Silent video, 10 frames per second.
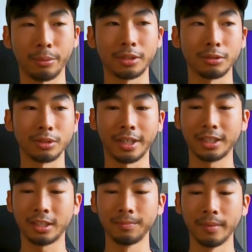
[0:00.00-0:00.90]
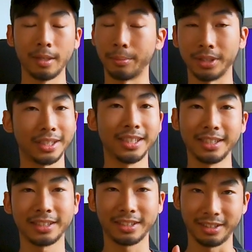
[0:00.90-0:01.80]
with those lights, but
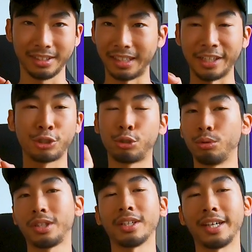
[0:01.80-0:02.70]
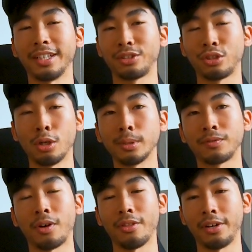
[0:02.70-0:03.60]
these, they shoot the light so much
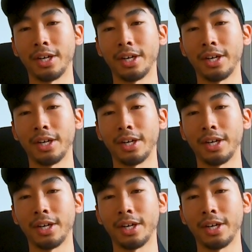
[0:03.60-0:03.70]
farther